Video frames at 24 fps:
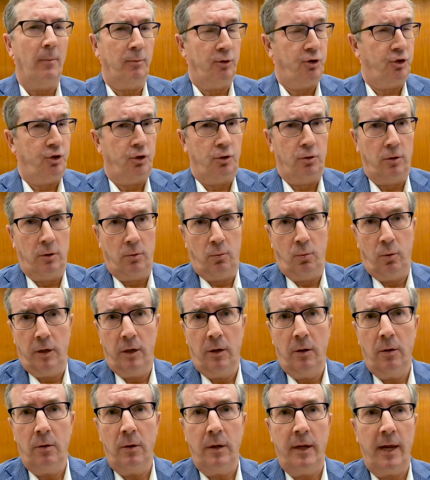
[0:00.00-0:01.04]
I'm sure it
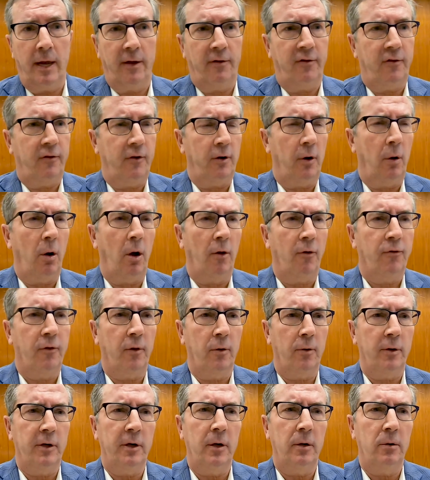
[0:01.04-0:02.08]
will. As you know,
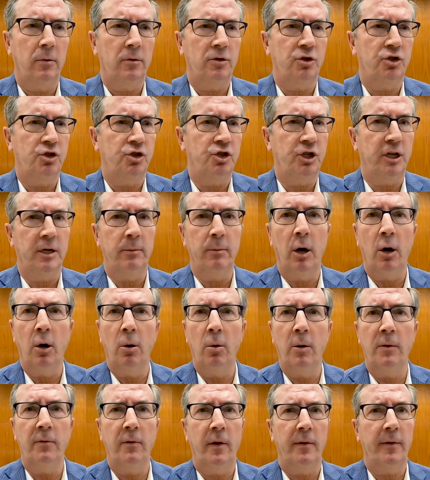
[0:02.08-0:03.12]
also you know
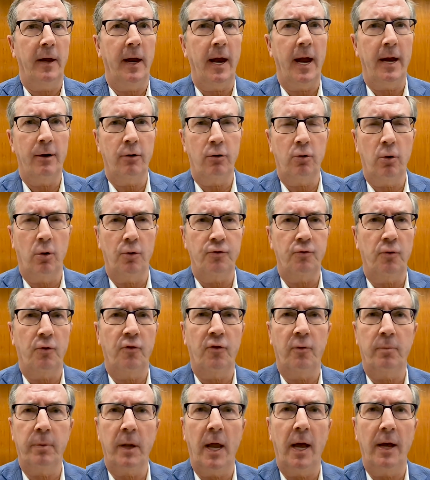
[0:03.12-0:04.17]
GMO and on the
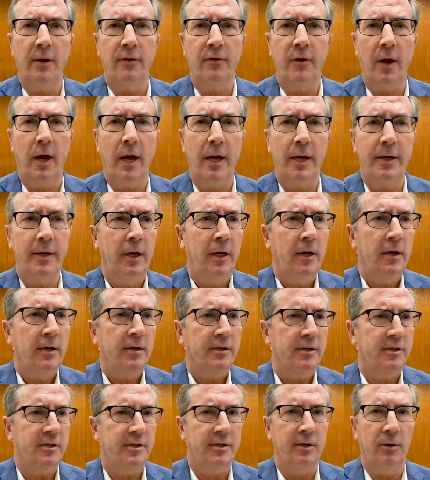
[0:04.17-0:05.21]
agricultural supply side,
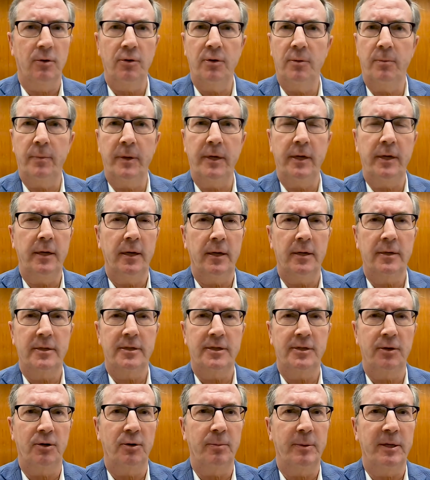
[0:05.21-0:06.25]
still to be
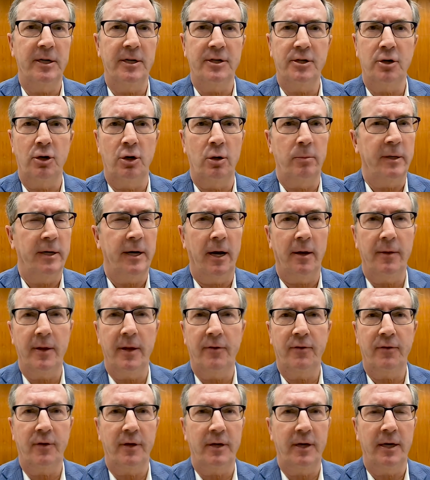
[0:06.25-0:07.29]
still to be determined how
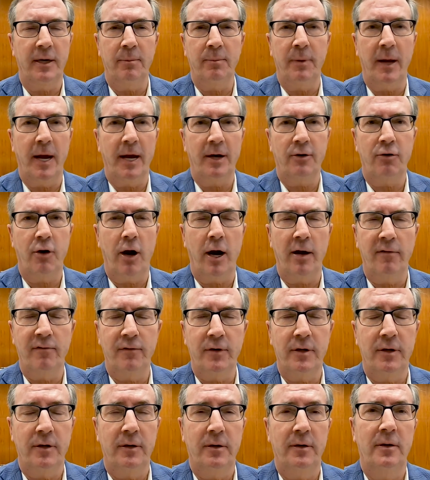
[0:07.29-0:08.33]
that's going to impact
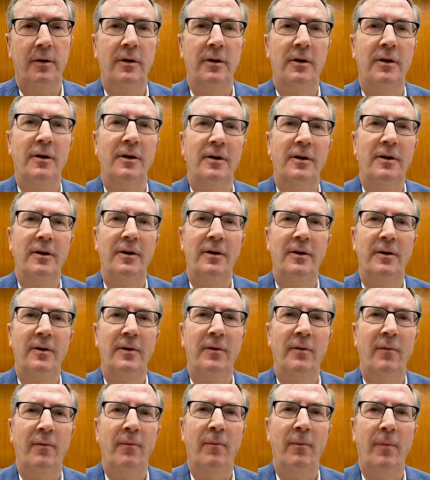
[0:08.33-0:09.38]
craft. In terms,
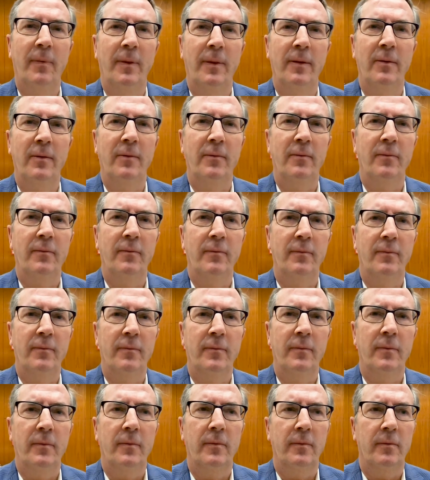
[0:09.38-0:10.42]
can they use that
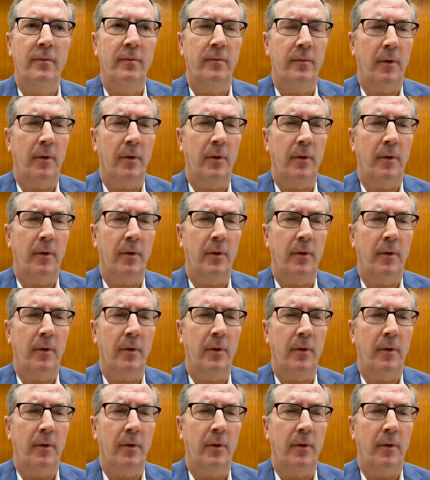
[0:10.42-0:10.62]
technology?